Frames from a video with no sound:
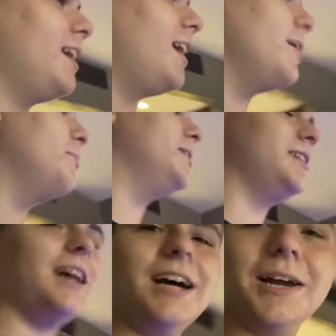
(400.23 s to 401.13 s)
I
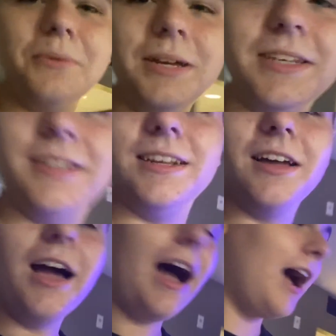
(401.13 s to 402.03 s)
win, I win,
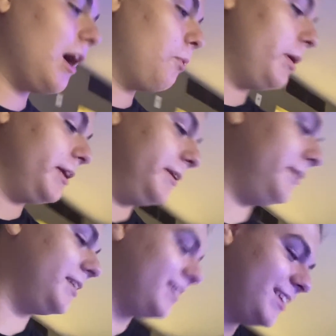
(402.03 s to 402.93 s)
I
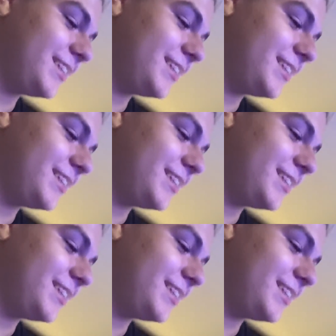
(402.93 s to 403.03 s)
win.